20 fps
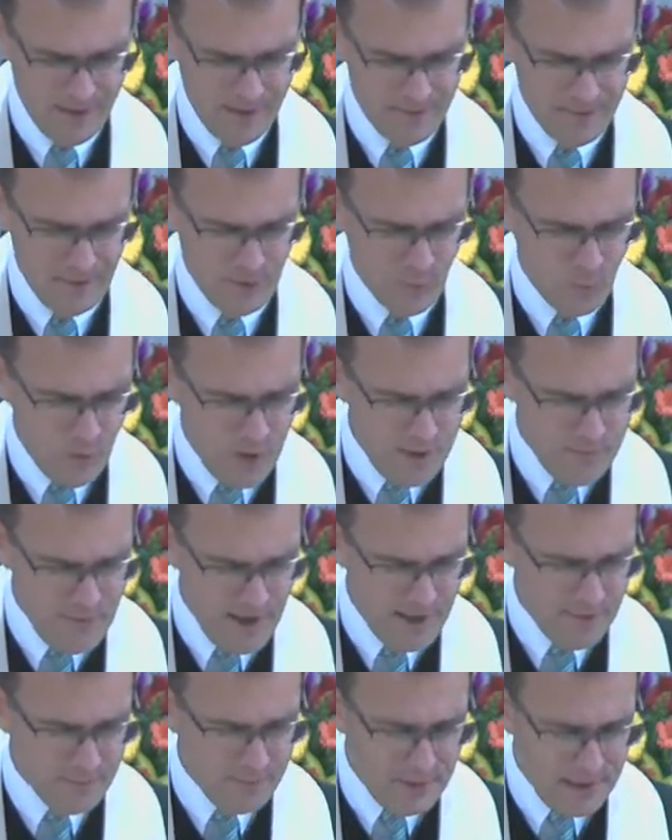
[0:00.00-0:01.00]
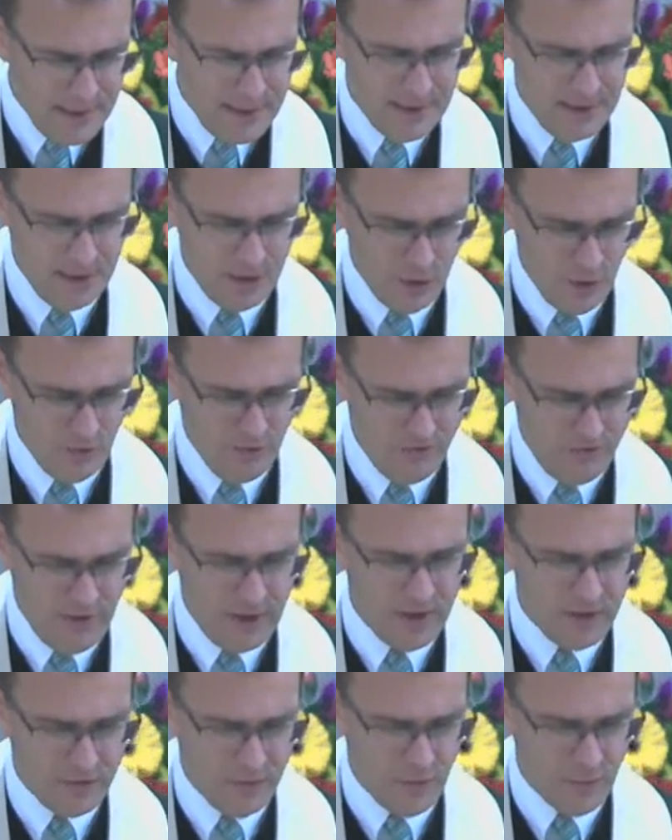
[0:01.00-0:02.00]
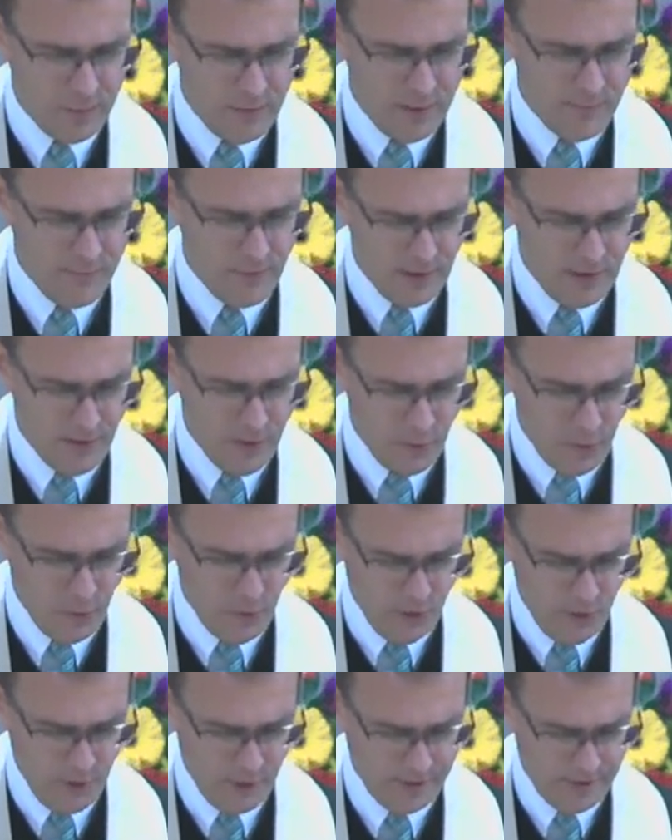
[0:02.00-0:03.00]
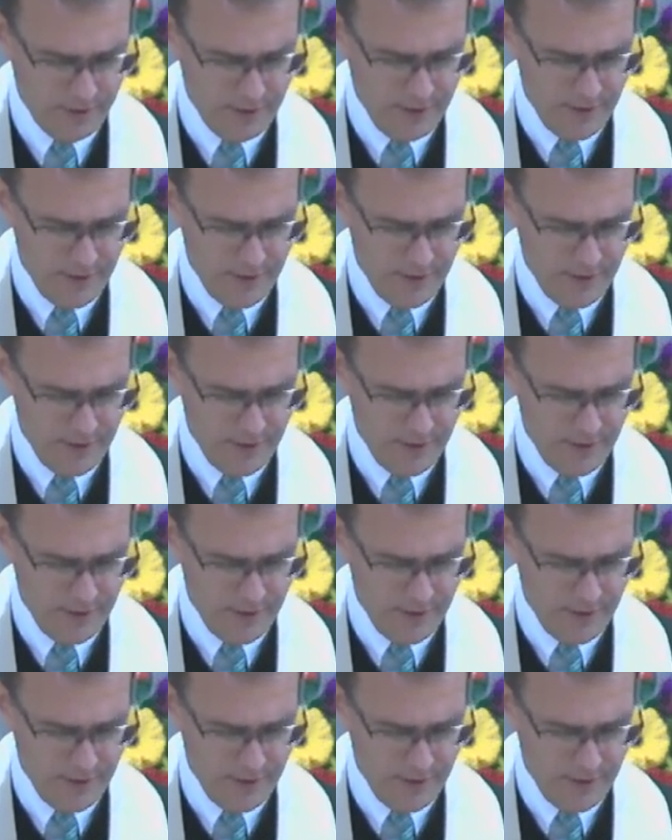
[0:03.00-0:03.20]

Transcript: that we may be your faithful people in the world.